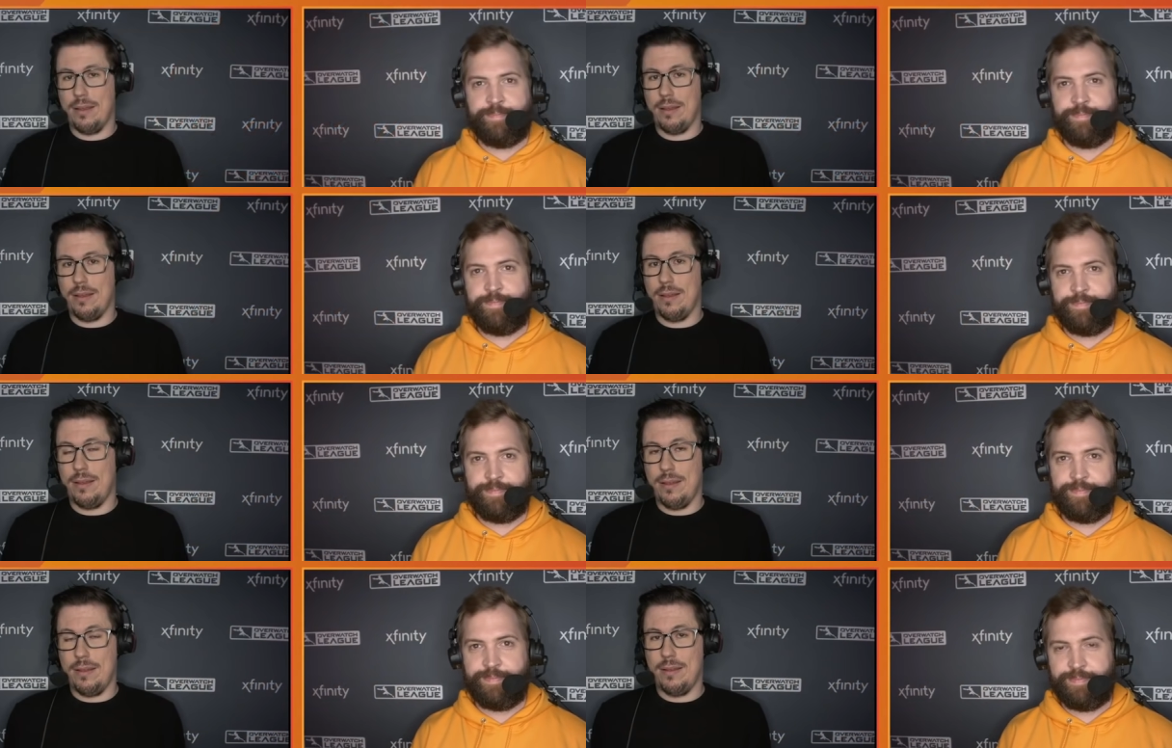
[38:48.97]

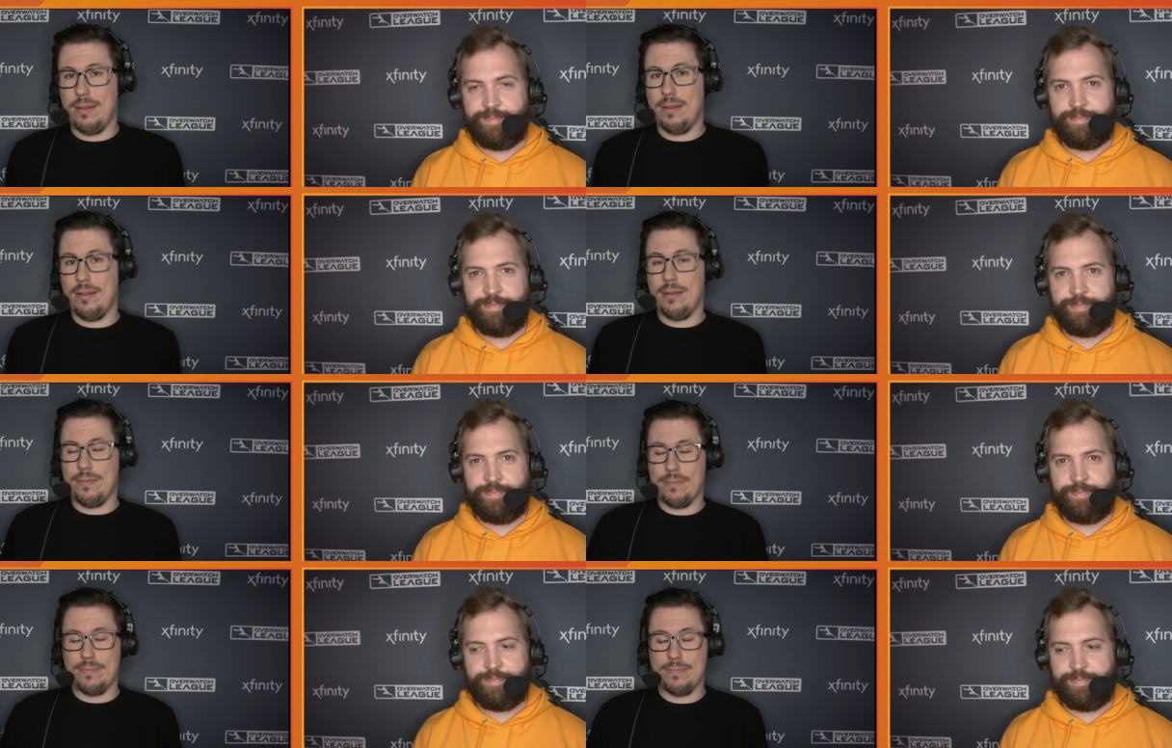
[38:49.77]

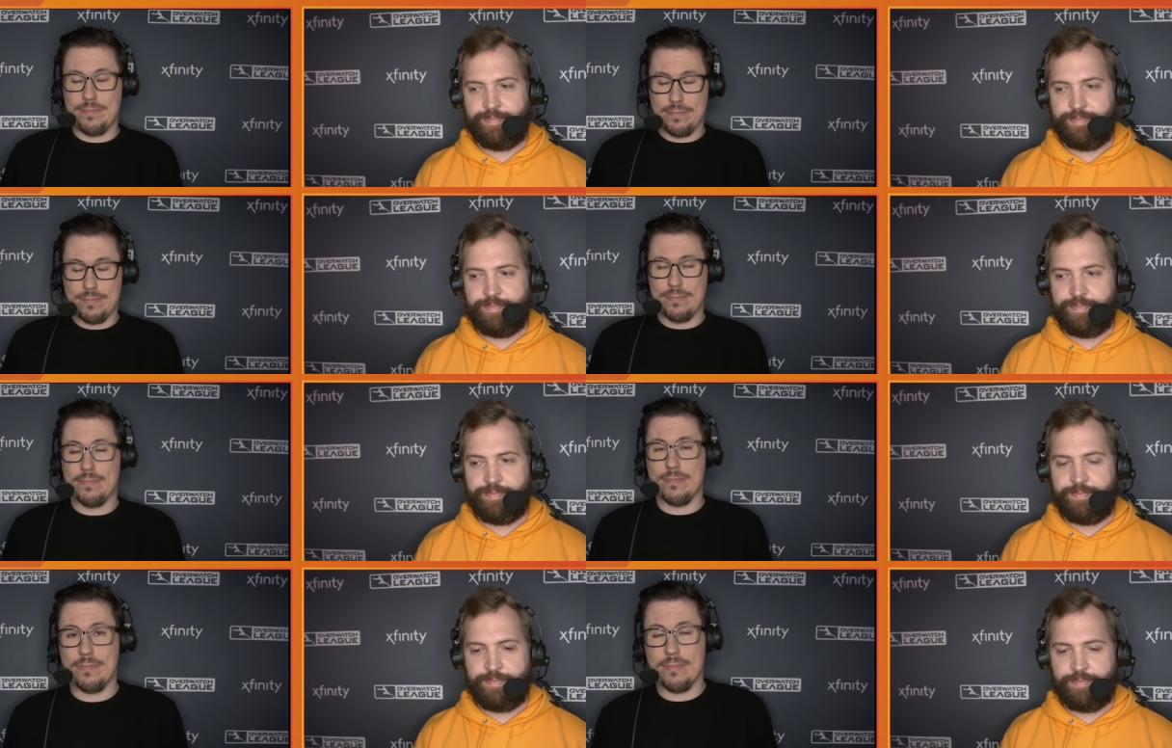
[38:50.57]

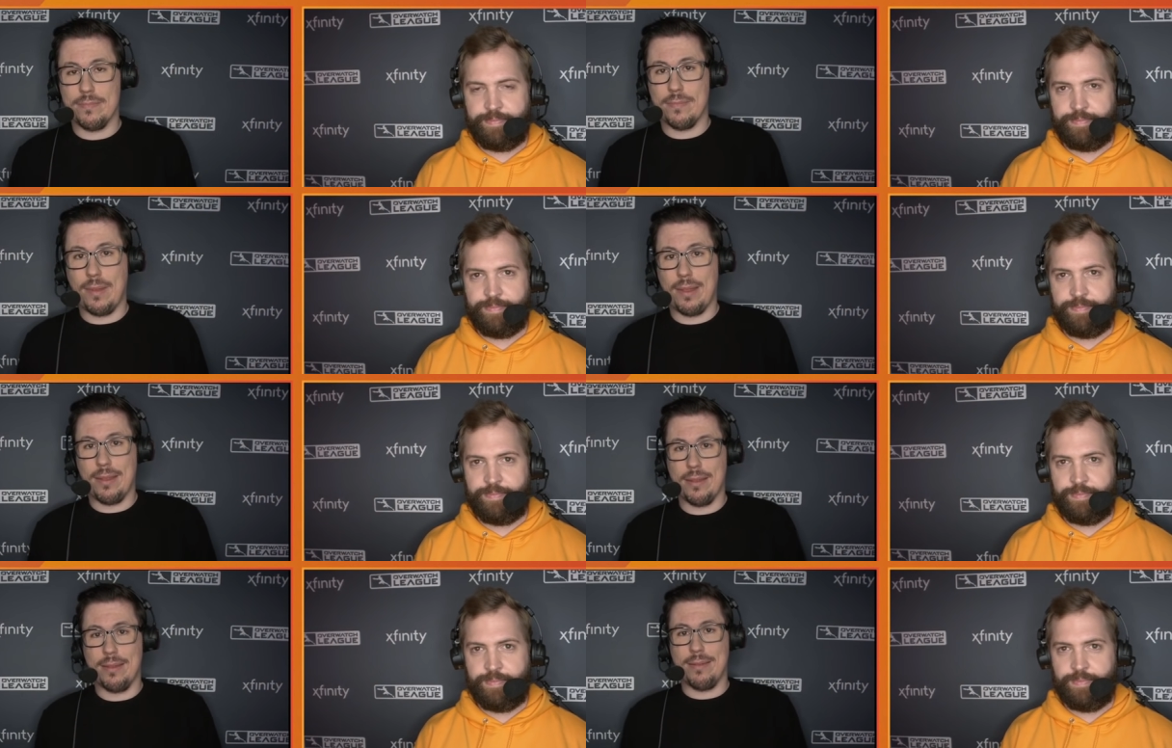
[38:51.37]

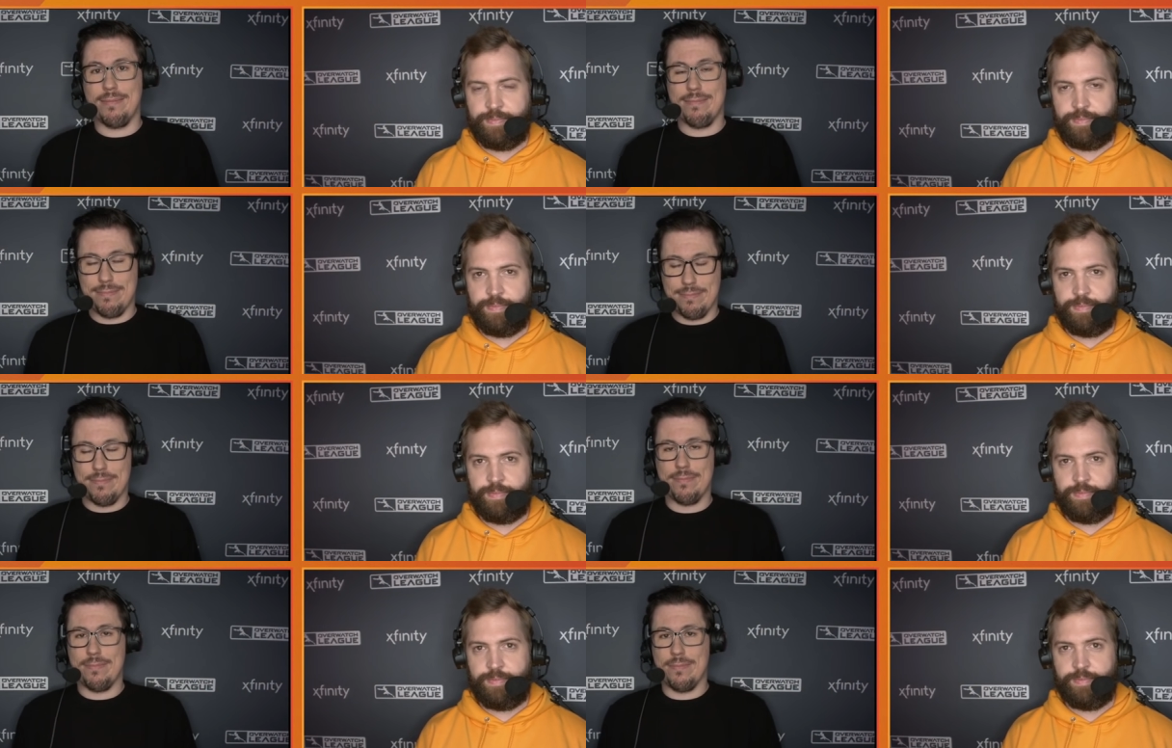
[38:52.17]

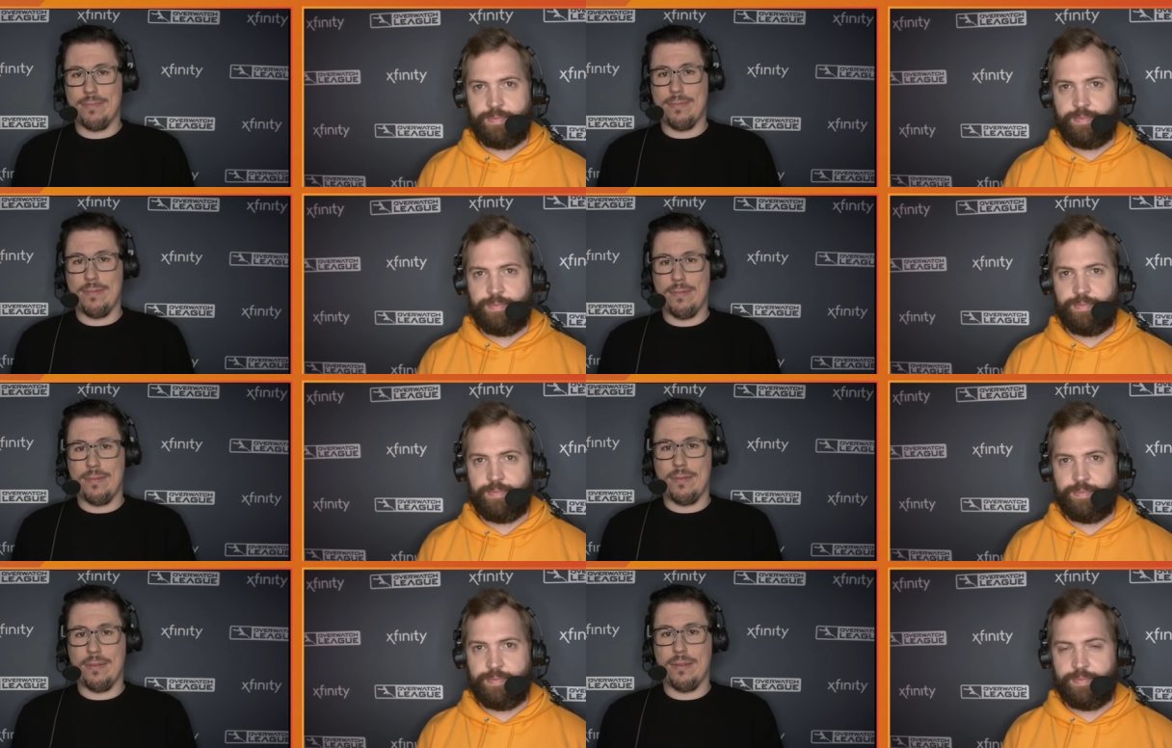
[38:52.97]

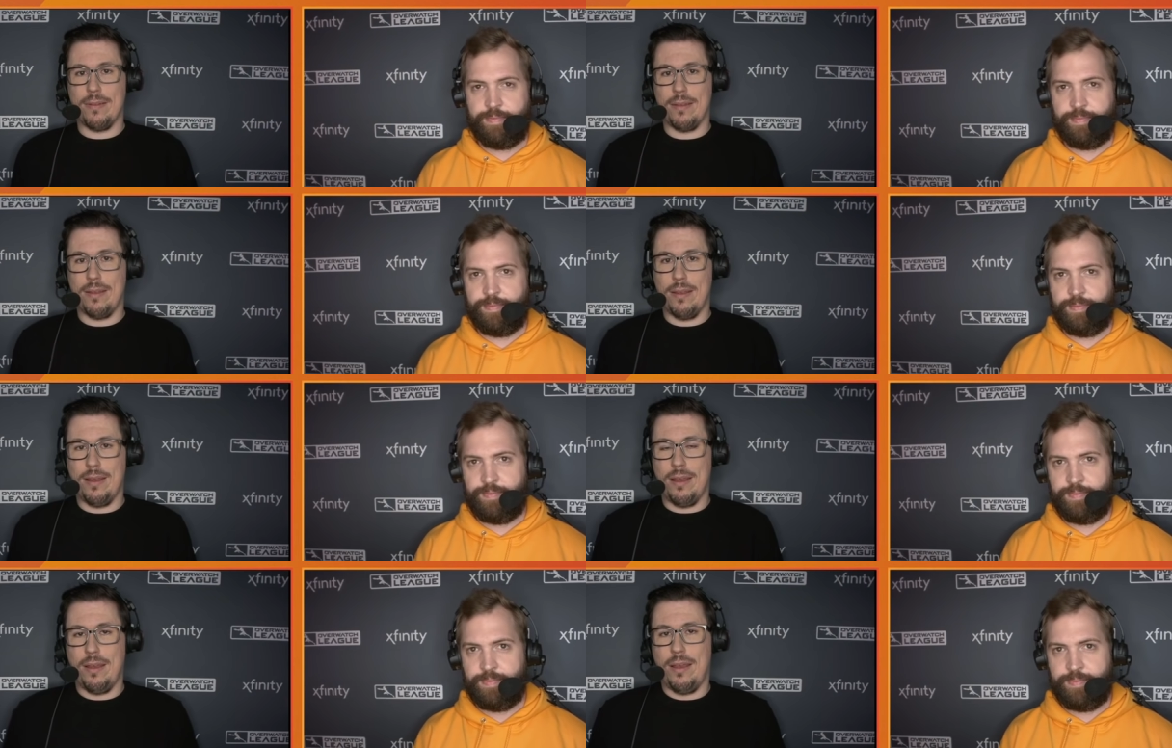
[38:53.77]

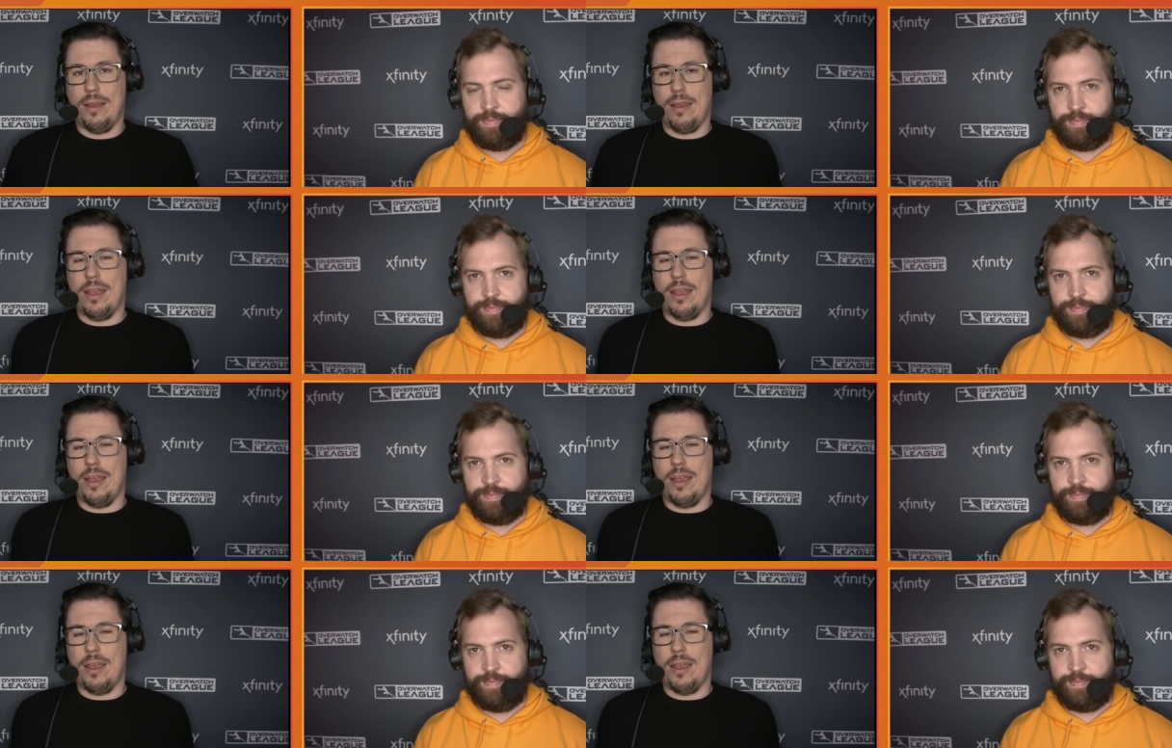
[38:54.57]
No one is speaking in this clip.